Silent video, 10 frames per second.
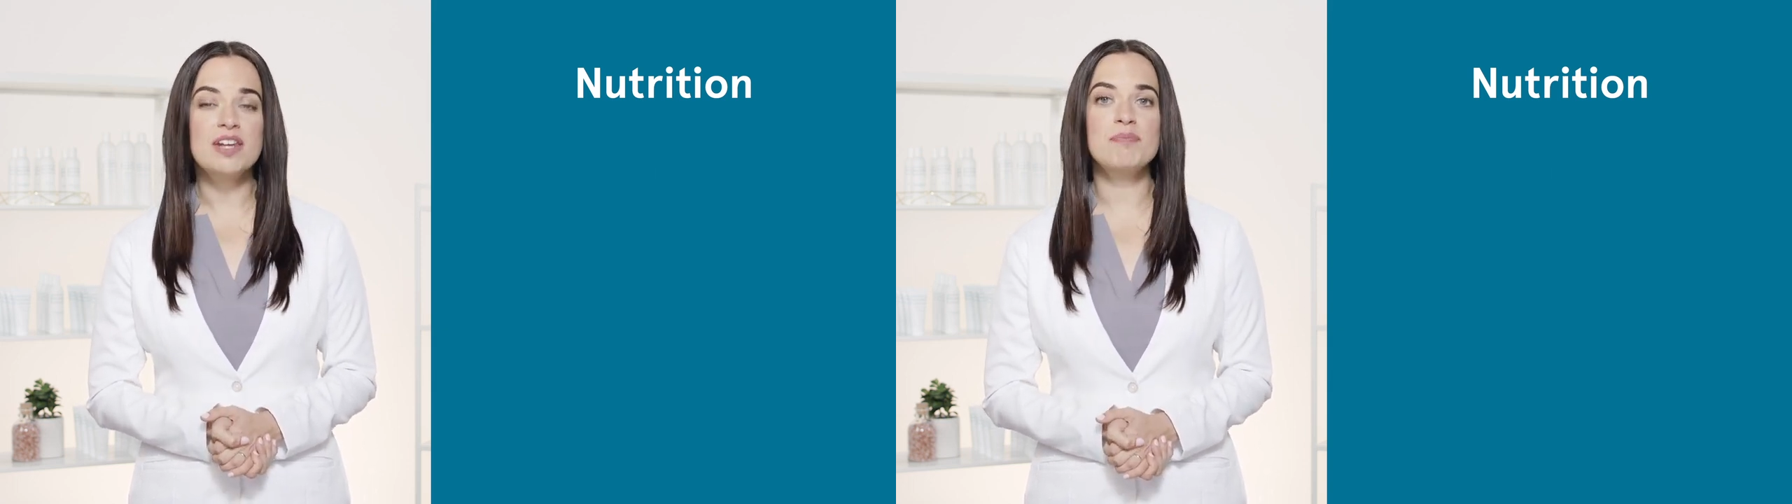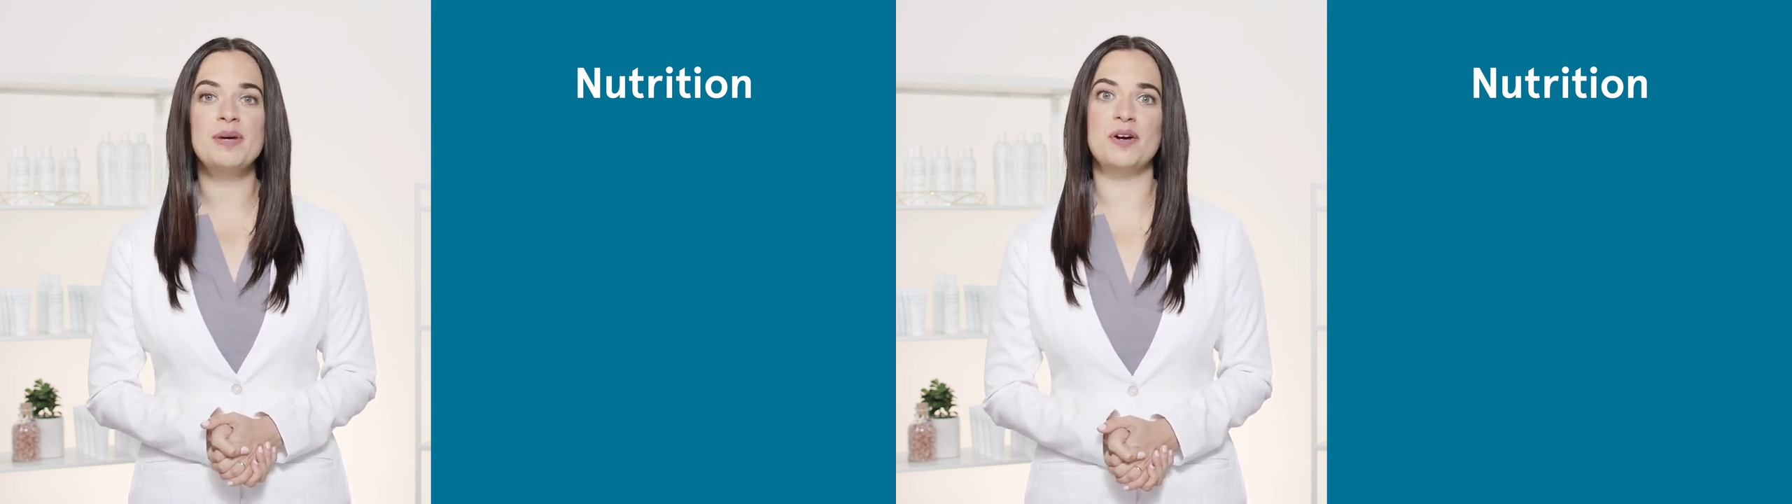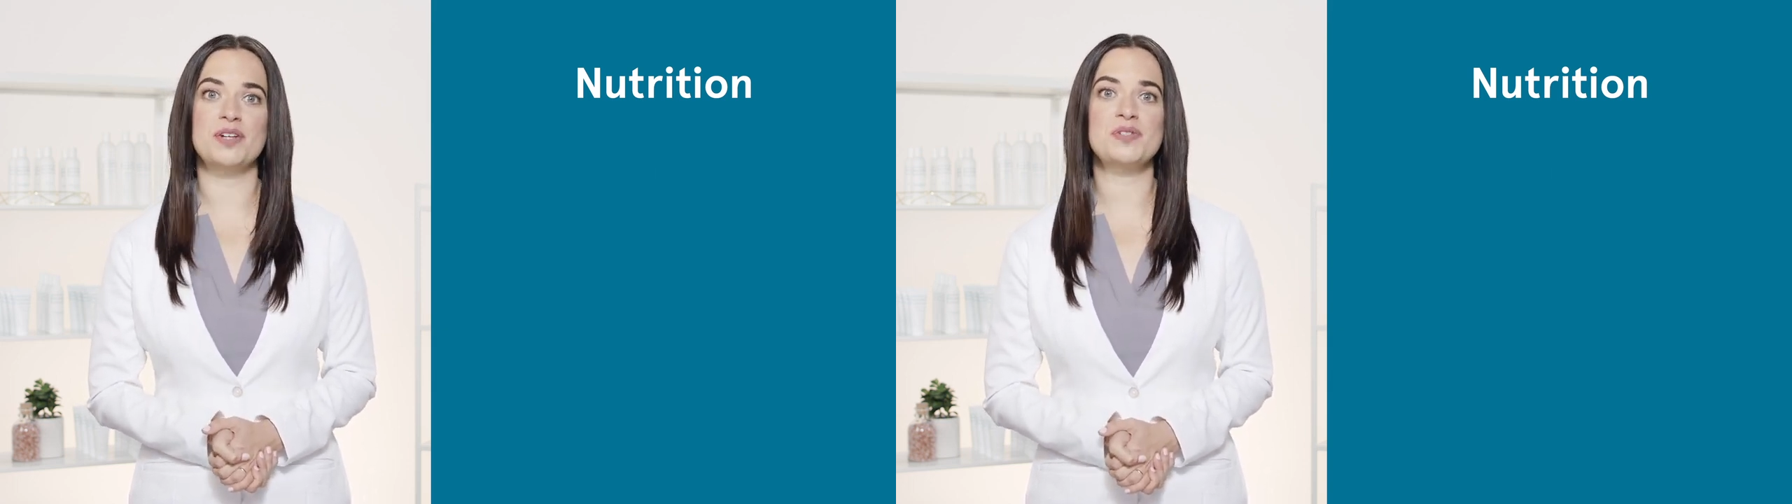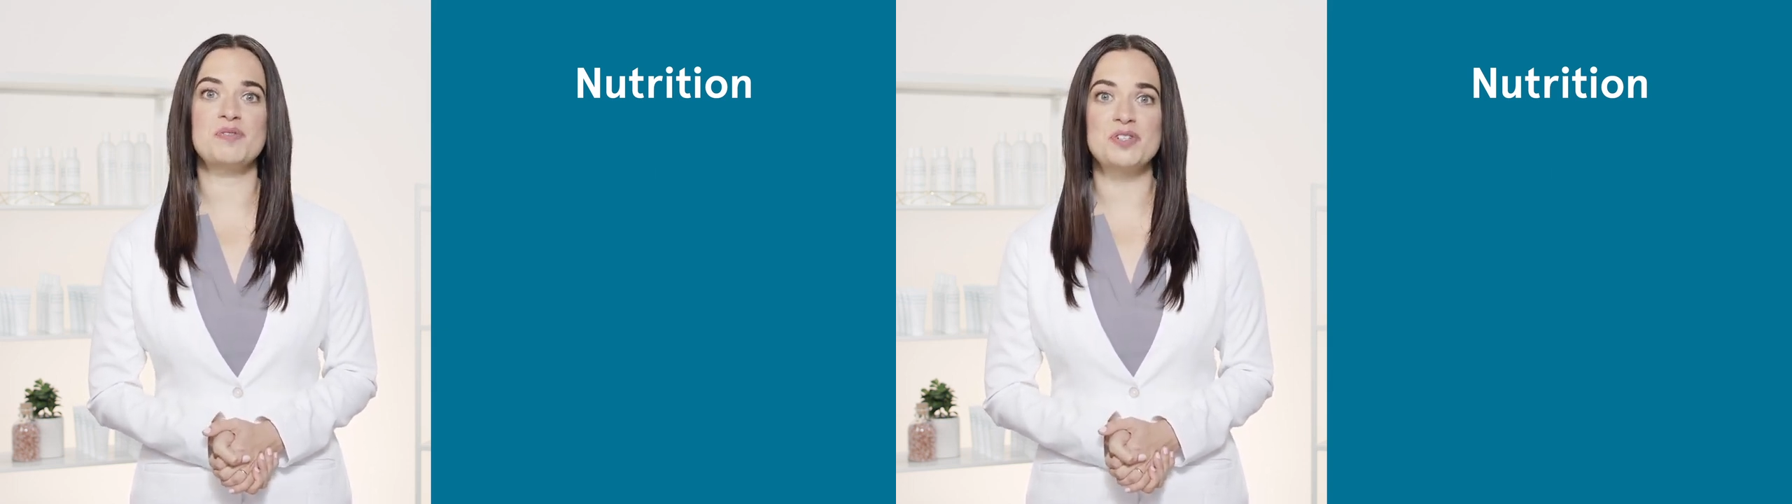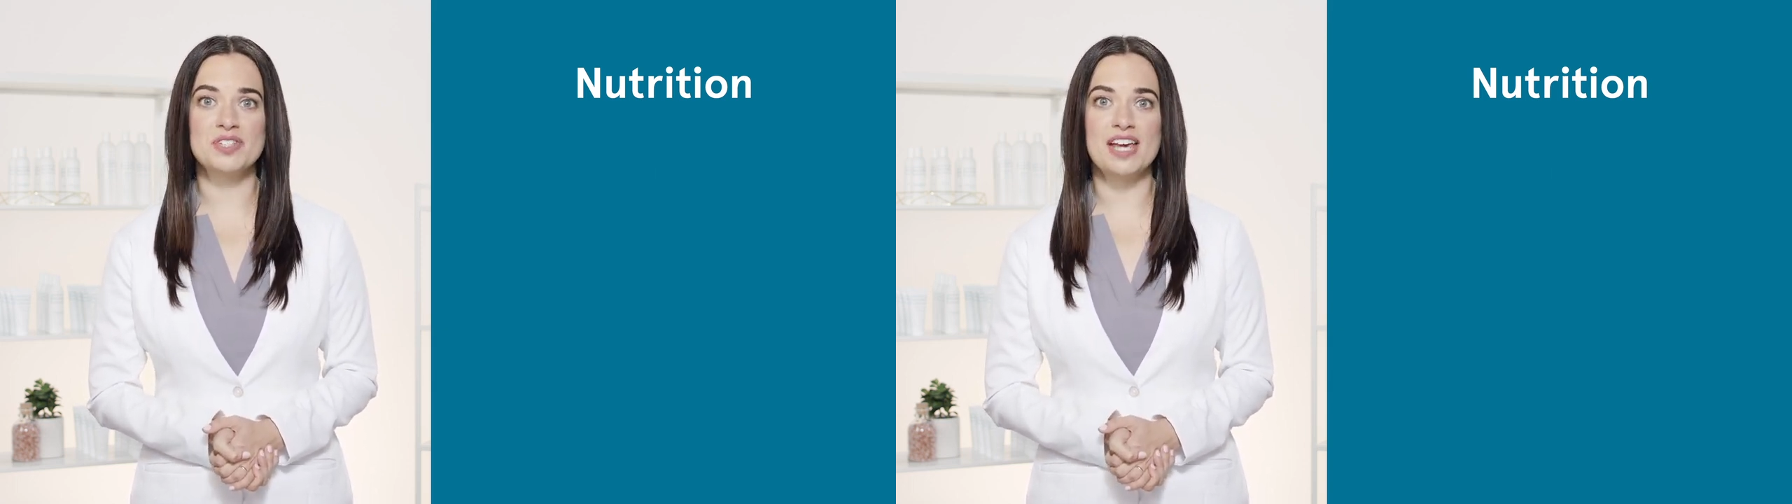and appearance of
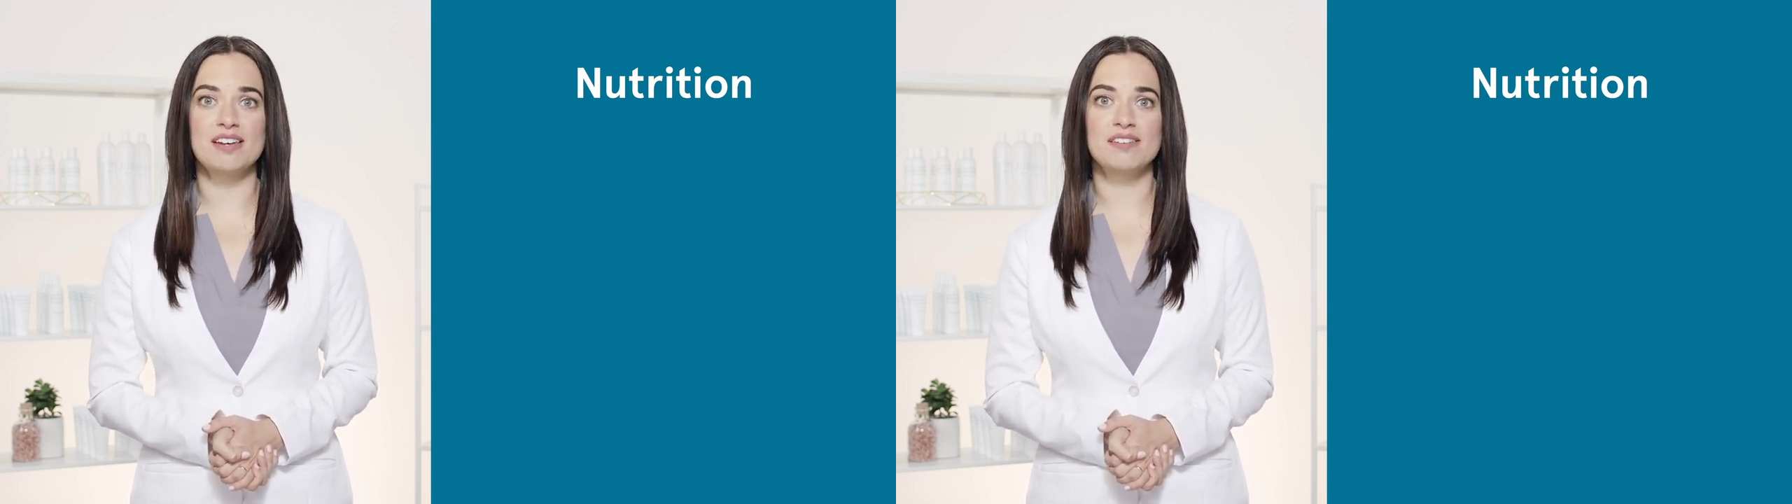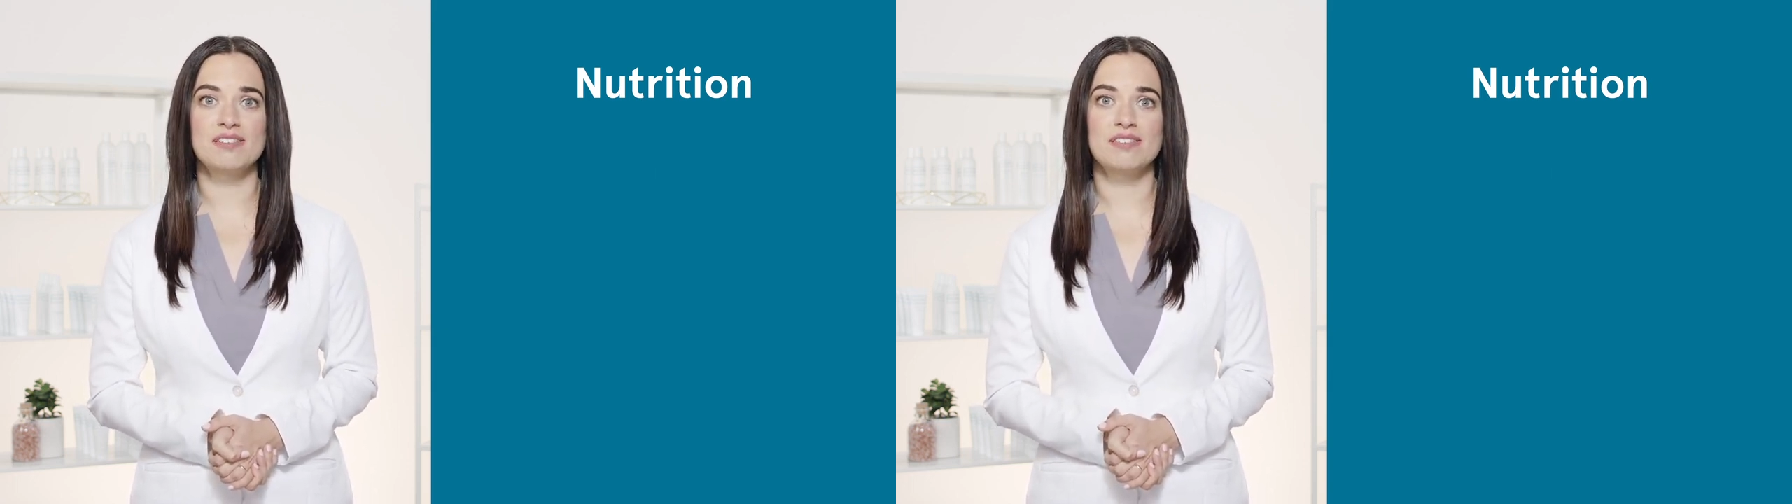your skin.